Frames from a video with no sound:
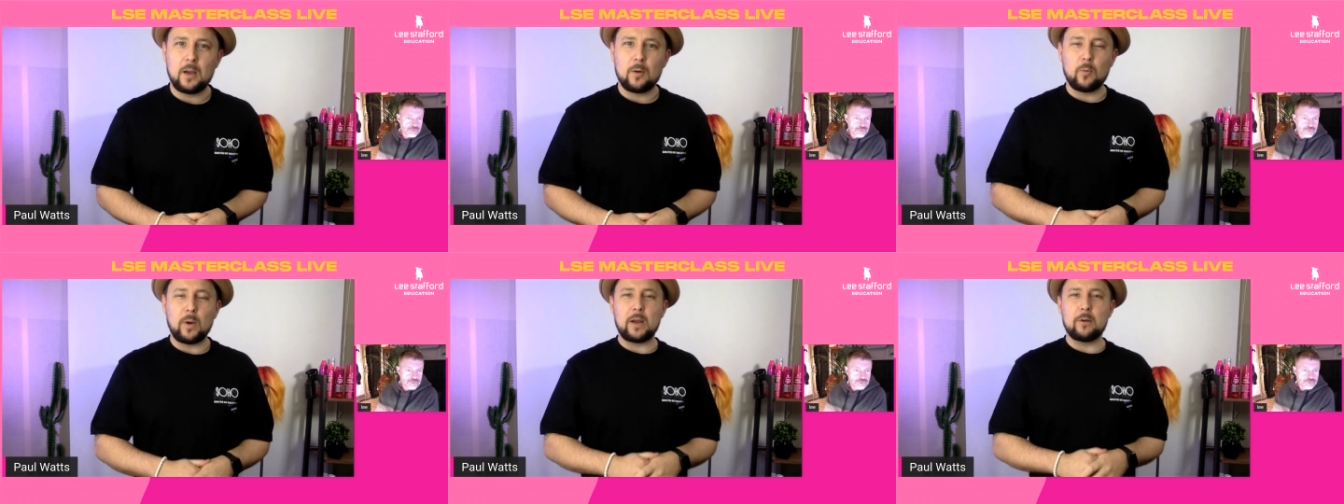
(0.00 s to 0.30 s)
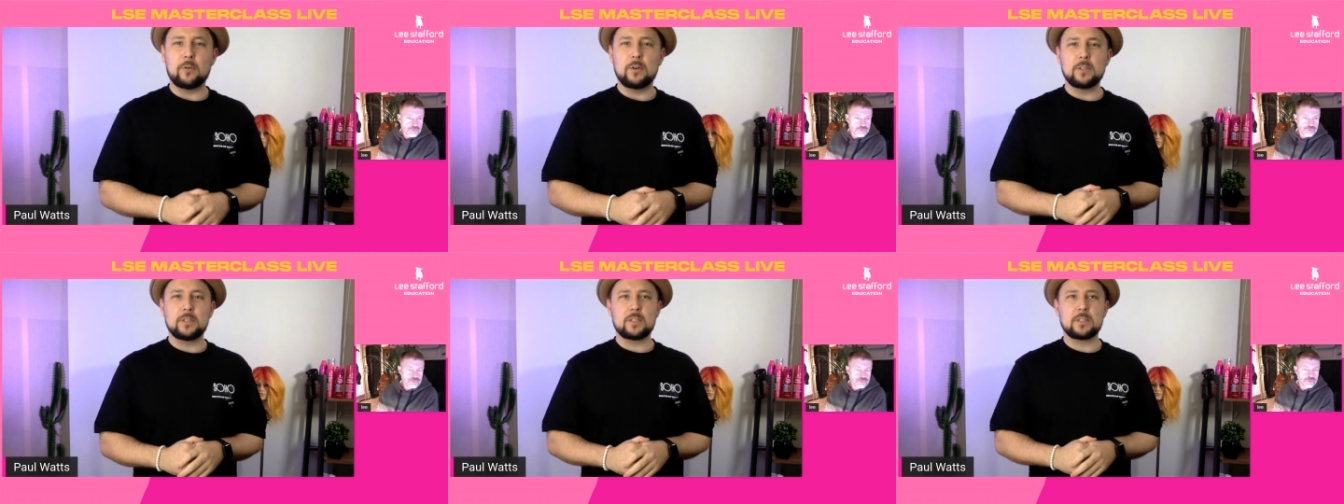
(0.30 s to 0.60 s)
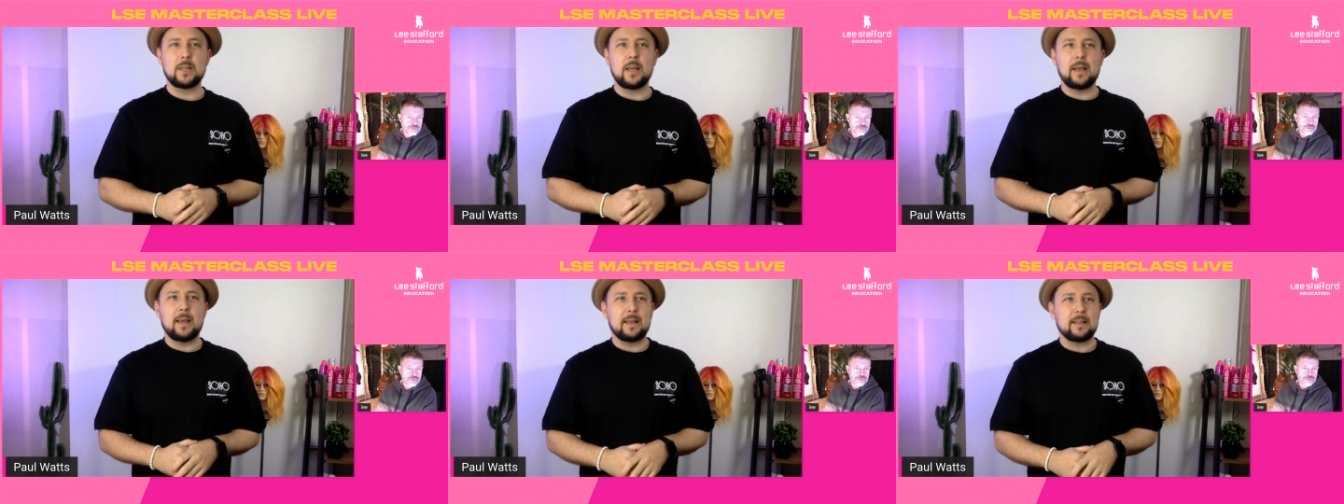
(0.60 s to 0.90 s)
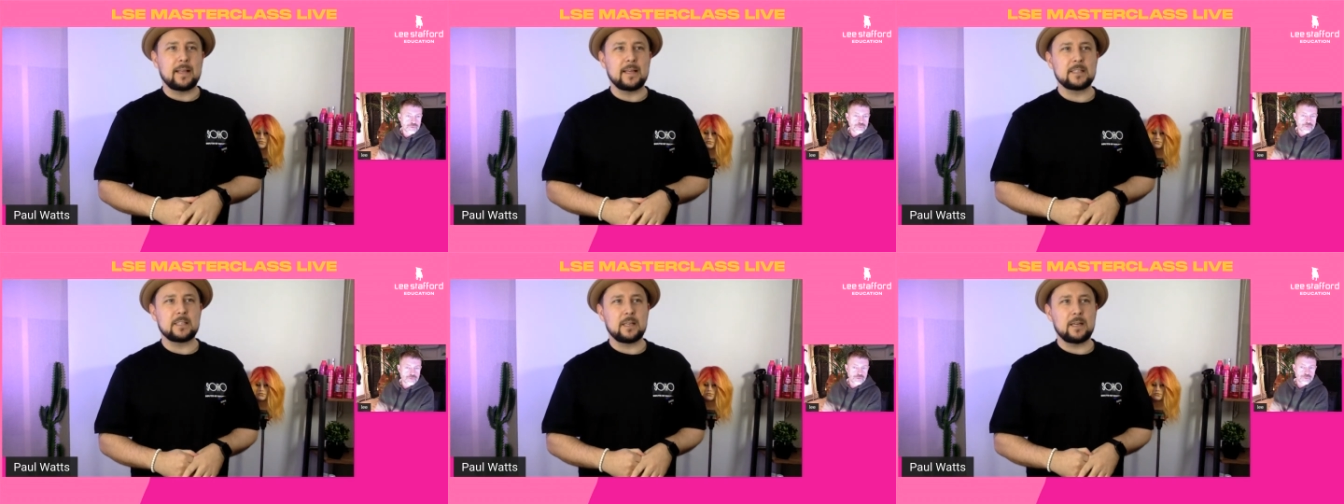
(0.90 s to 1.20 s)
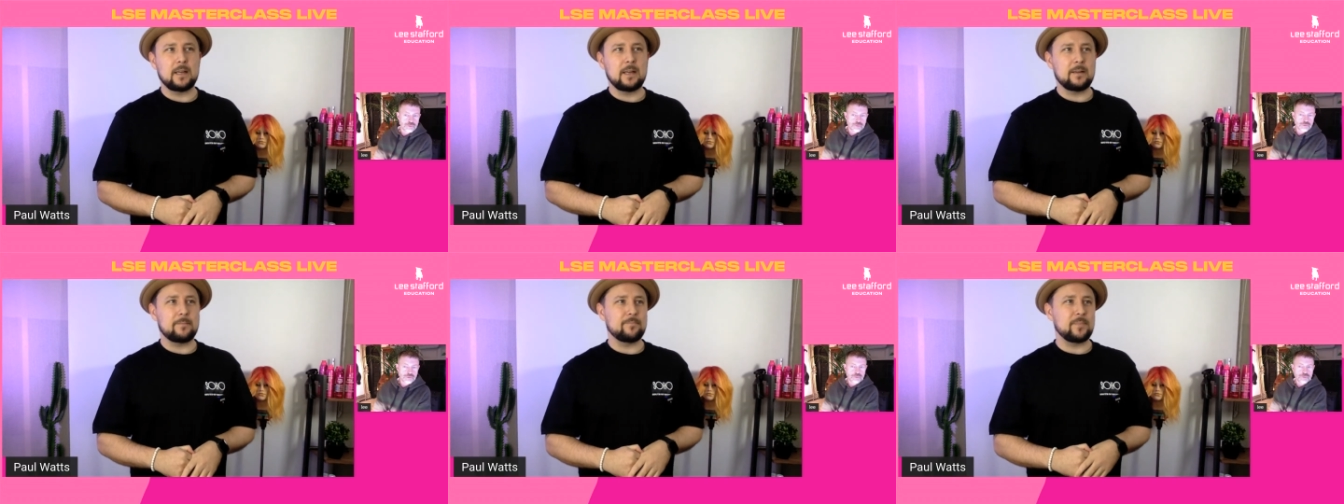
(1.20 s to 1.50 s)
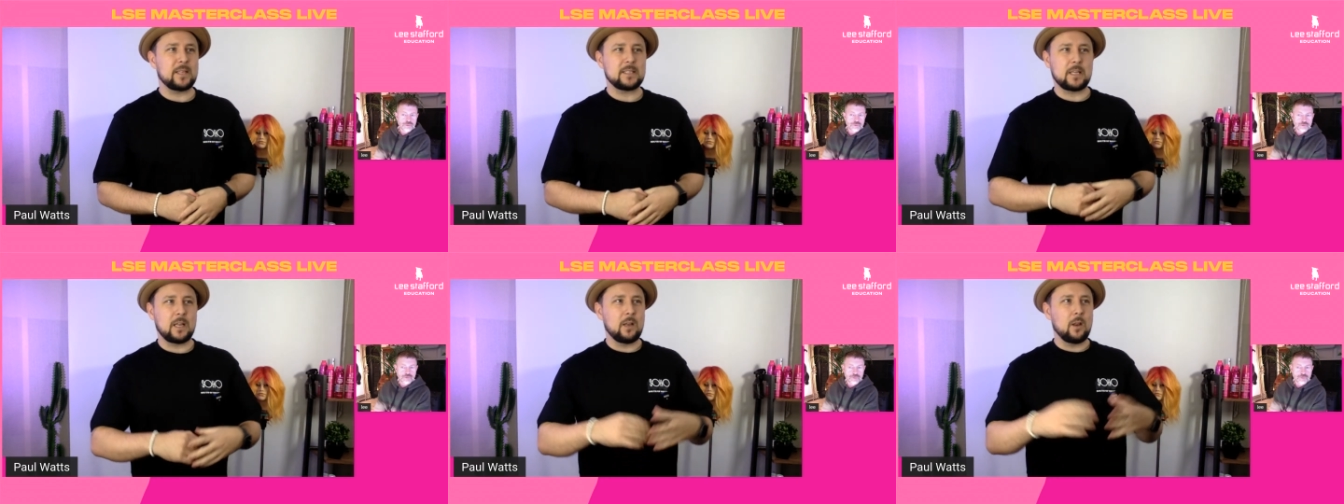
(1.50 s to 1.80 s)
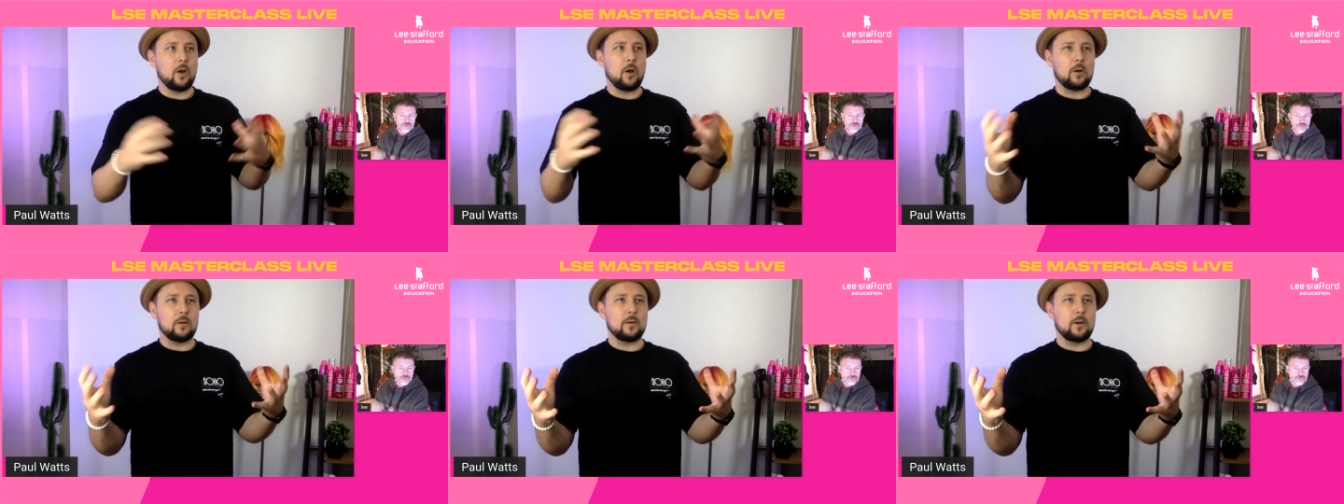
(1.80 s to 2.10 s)
Whereas there's a
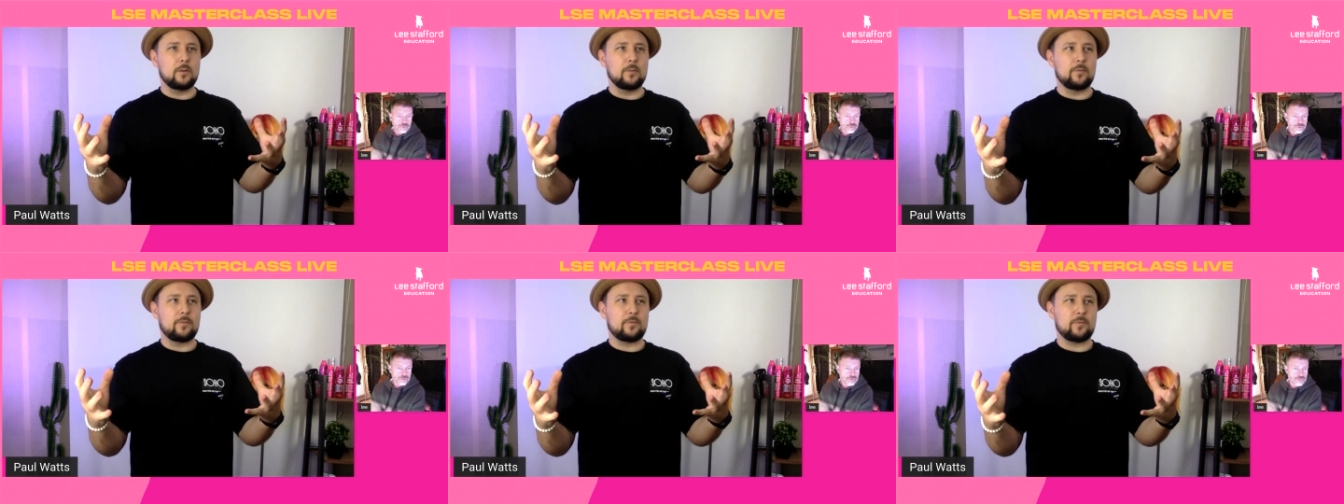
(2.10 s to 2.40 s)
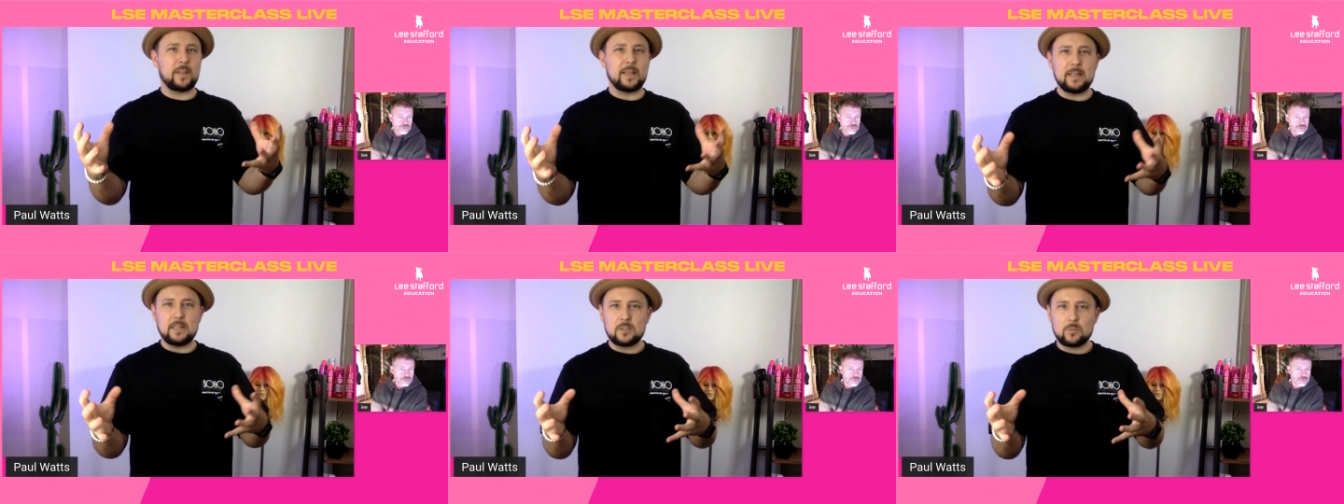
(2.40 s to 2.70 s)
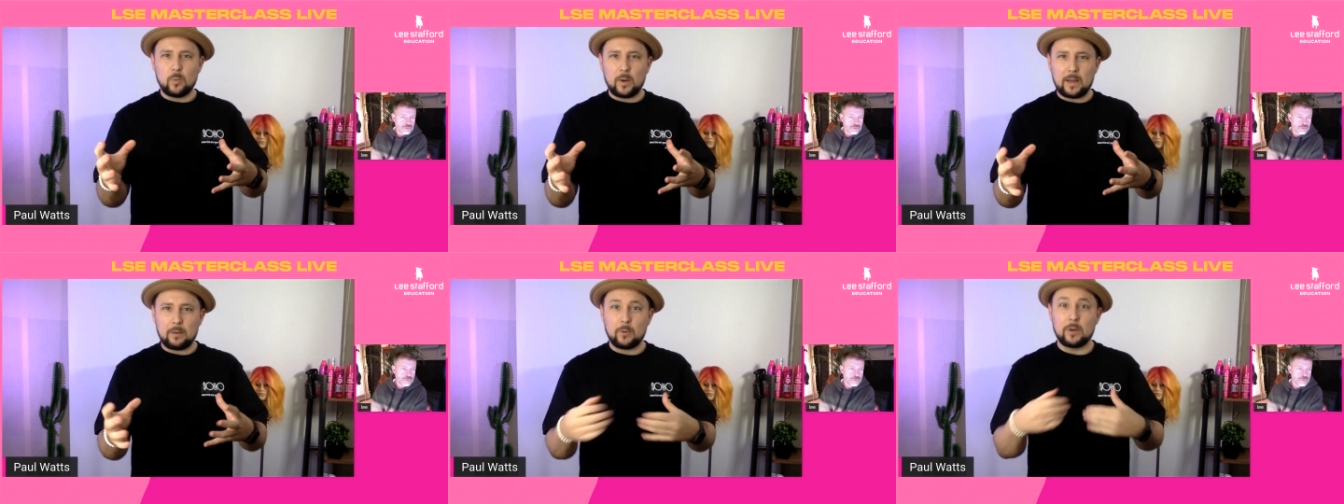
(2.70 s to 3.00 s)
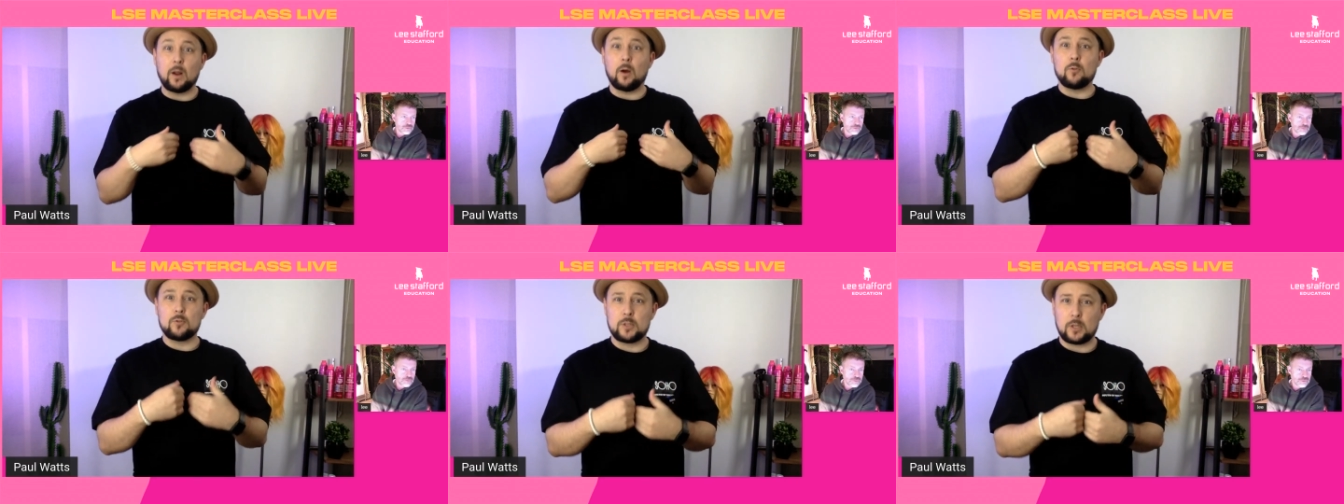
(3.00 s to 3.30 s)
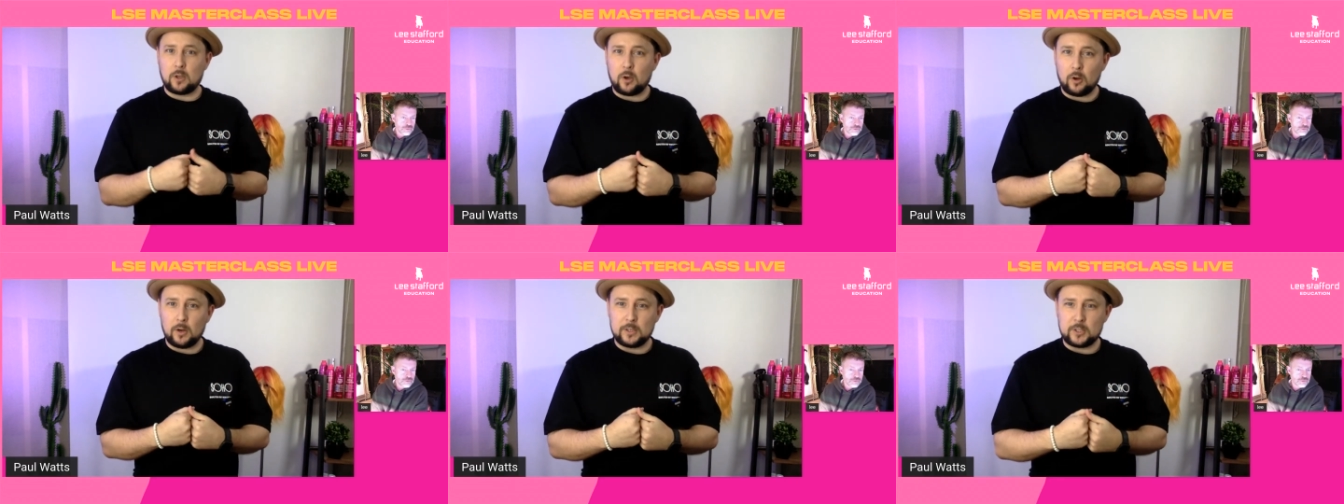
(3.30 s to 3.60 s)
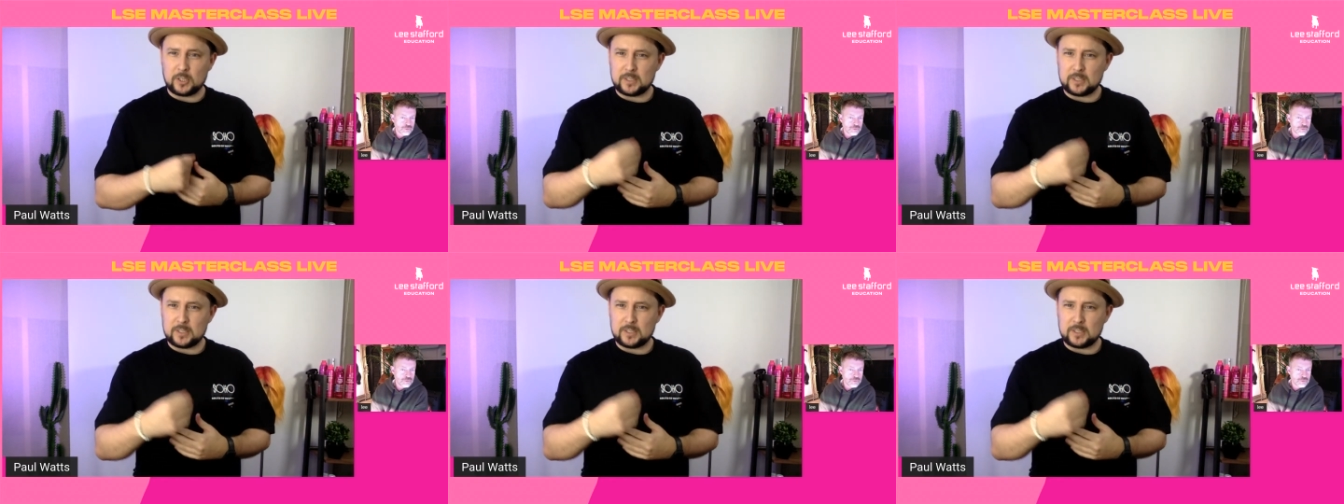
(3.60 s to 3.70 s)
lot of things where when I was at college,